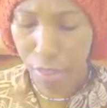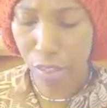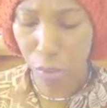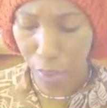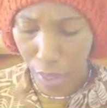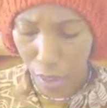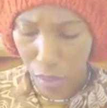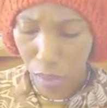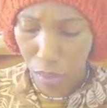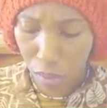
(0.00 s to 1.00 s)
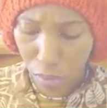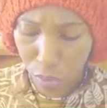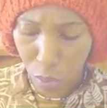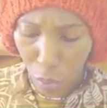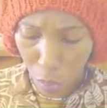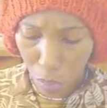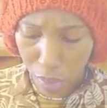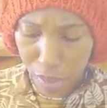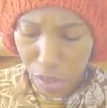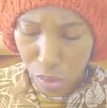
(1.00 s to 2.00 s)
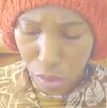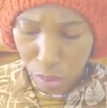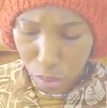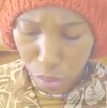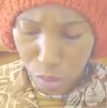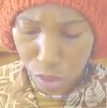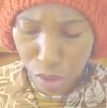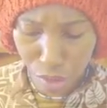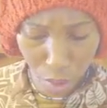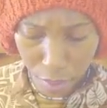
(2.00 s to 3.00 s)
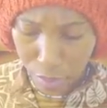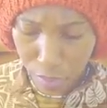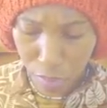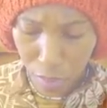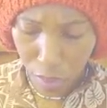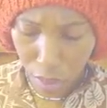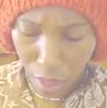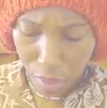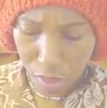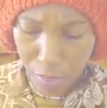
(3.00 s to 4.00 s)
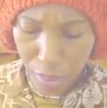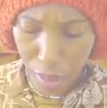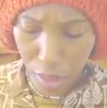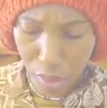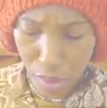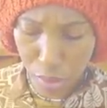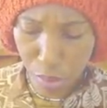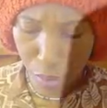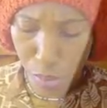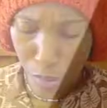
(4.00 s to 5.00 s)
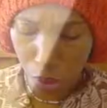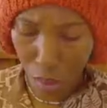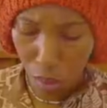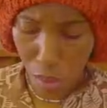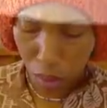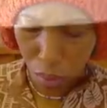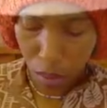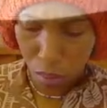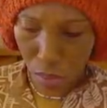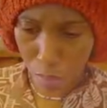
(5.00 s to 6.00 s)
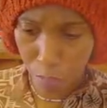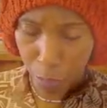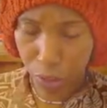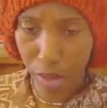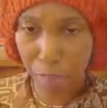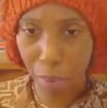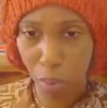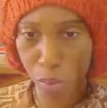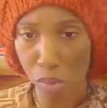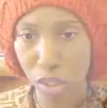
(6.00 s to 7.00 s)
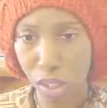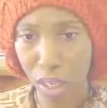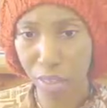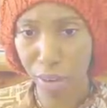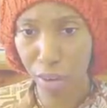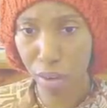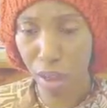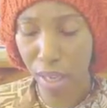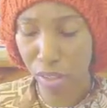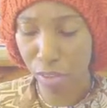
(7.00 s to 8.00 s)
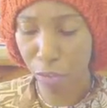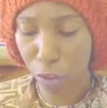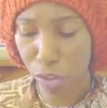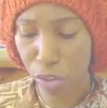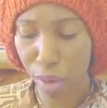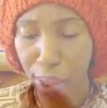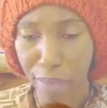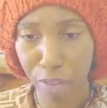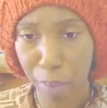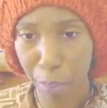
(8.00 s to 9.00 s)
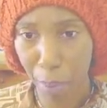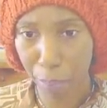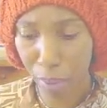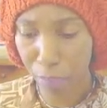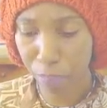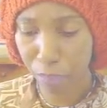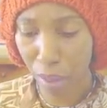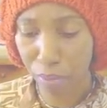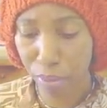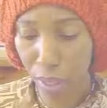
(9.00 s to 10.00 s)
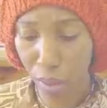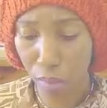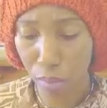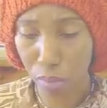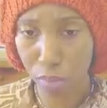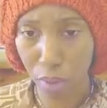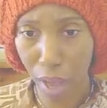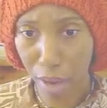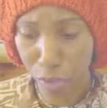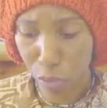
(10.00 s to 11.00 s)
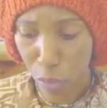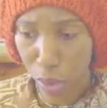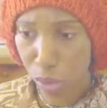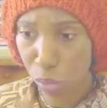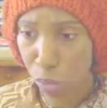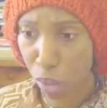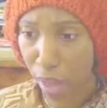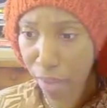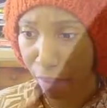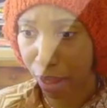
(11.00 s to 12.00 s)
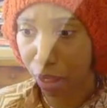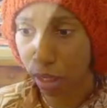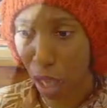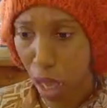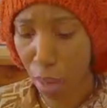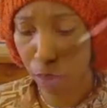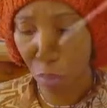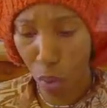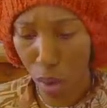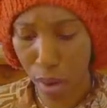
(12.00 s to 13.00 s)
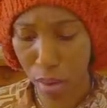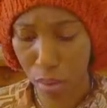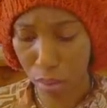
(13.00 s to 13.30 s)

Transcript: that's okay. The goal is to just start and to begin to put the bones together as a first draft of the puppet, and then afterwards we'll have a lot more